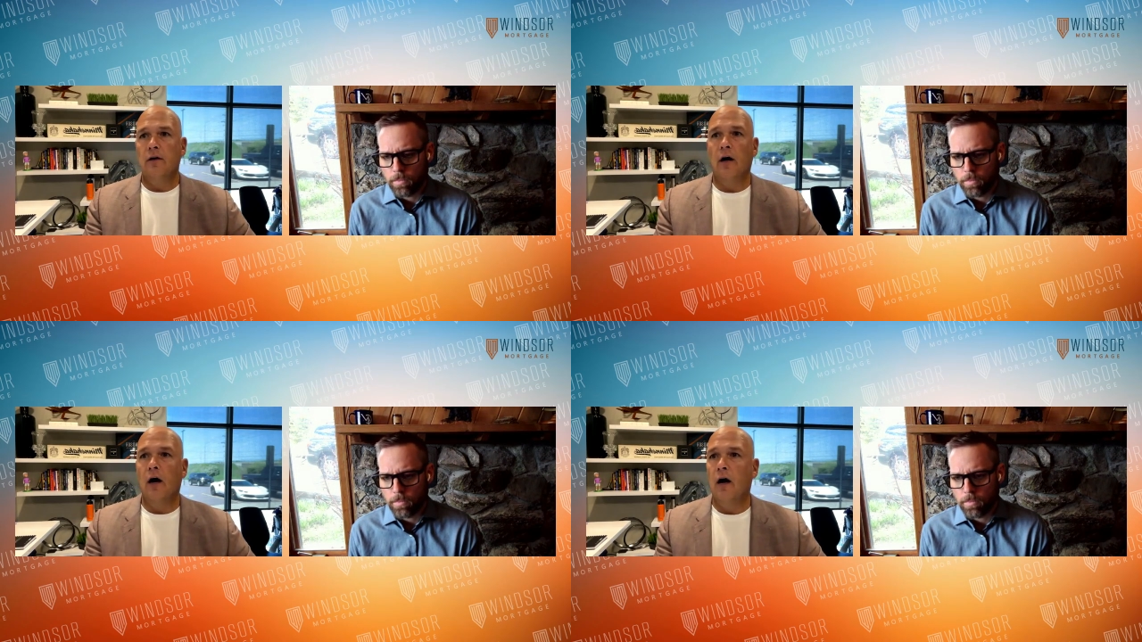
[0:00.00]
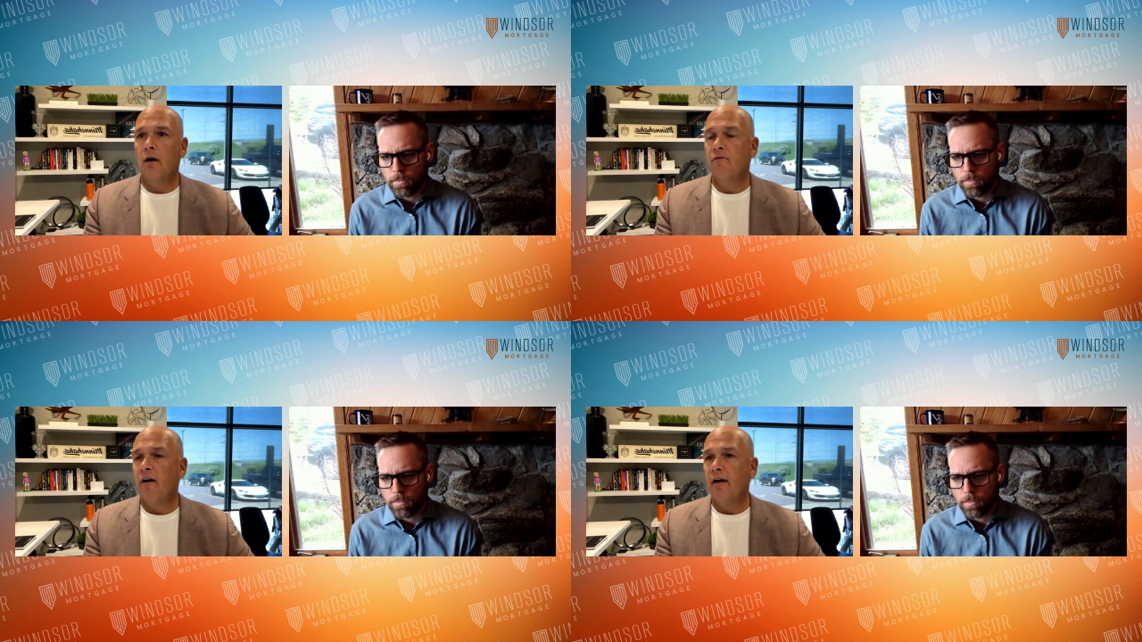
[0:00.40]

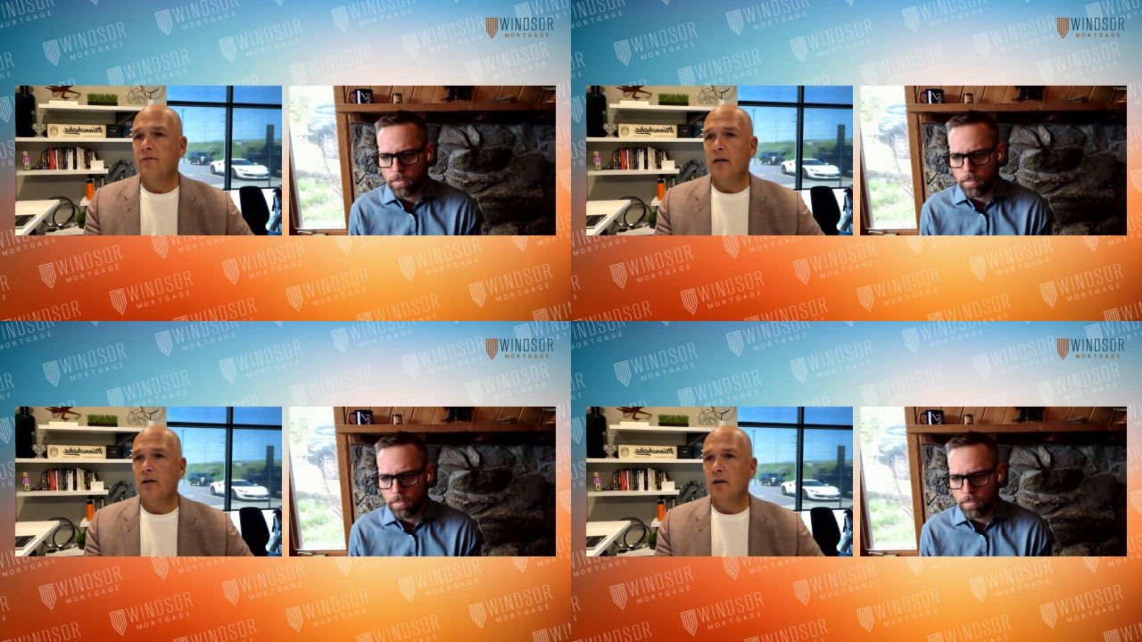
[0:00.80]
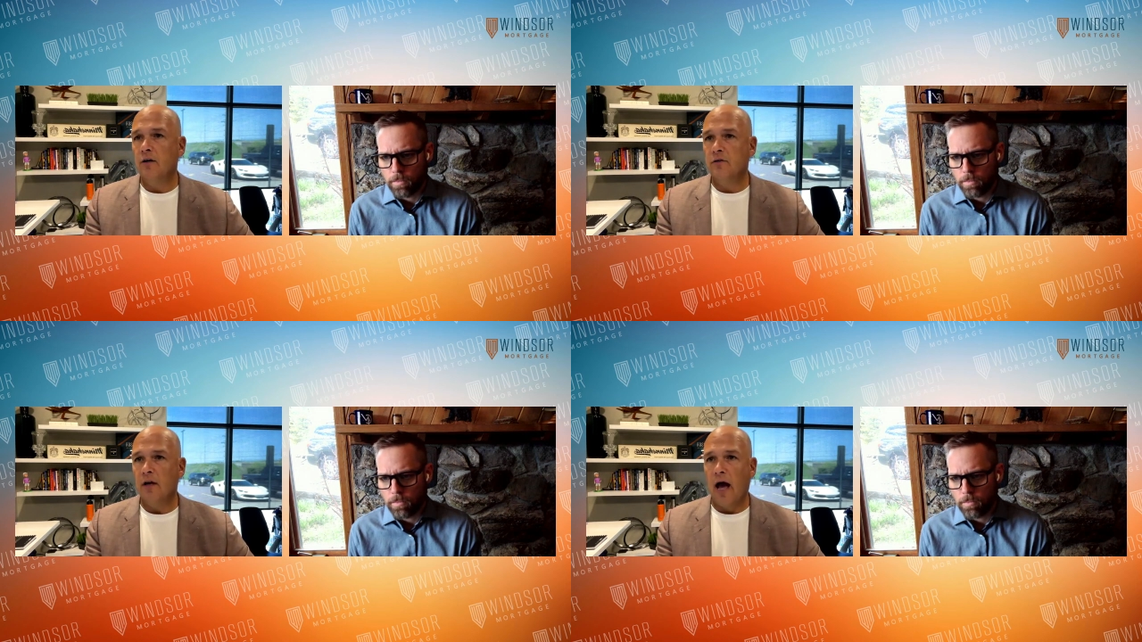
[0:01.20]
Speaker 1: uh, five ten
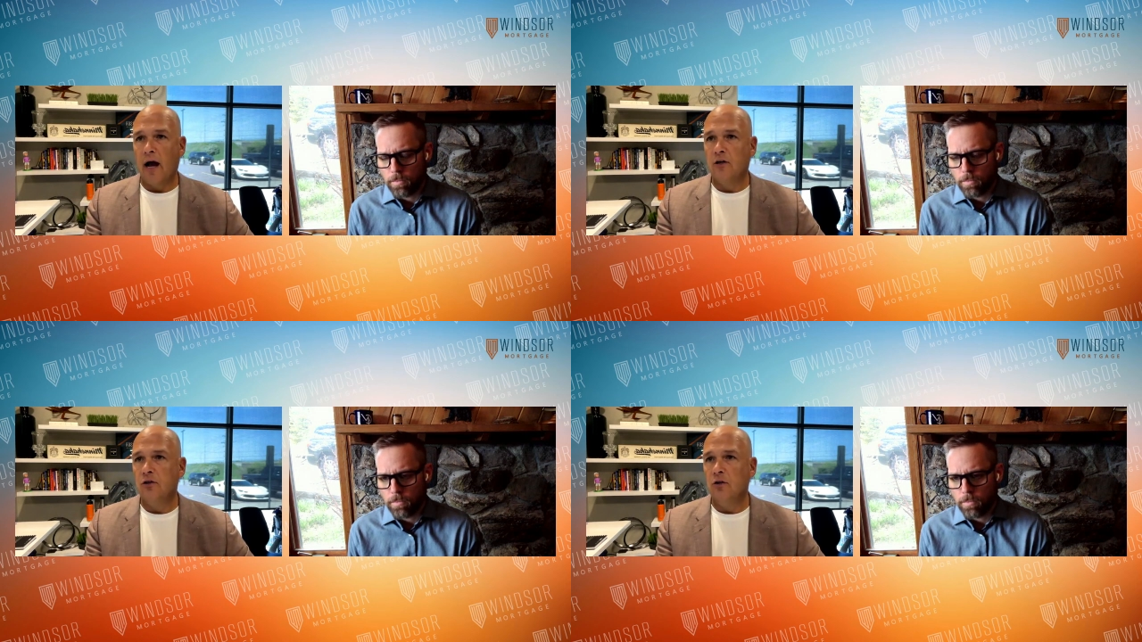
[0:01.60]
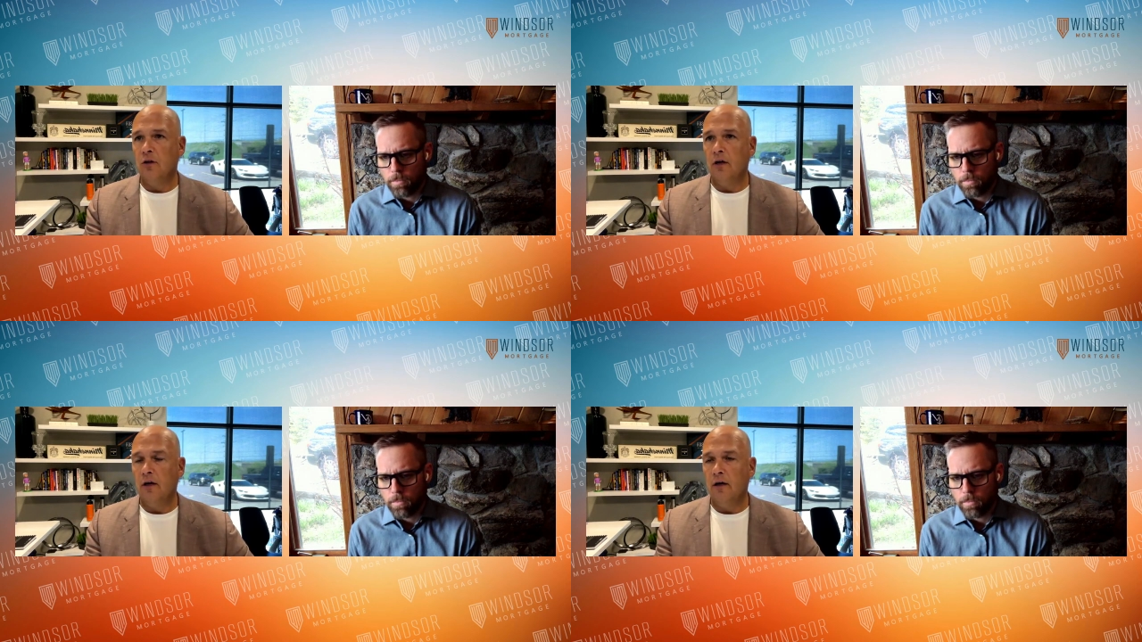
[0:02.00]
years
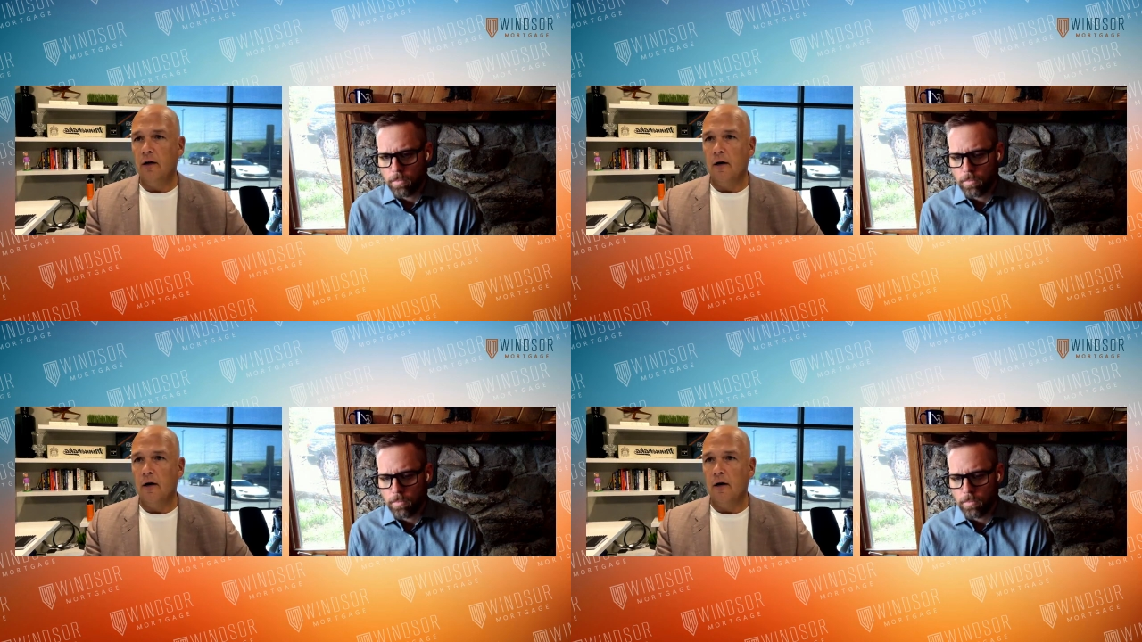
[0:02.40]
actually